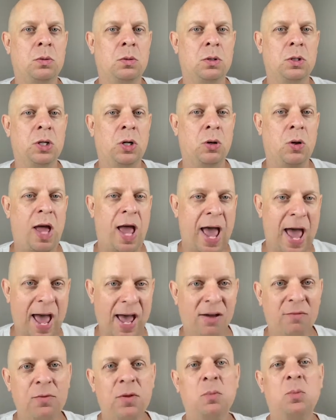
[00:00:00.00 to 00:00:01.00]

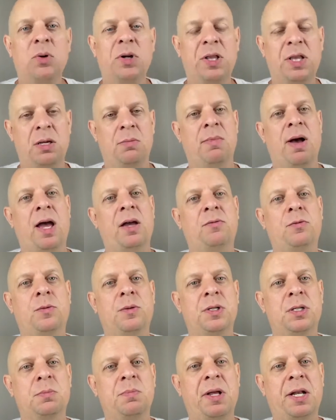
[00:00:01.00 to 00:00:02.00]
have the breathing mindfulness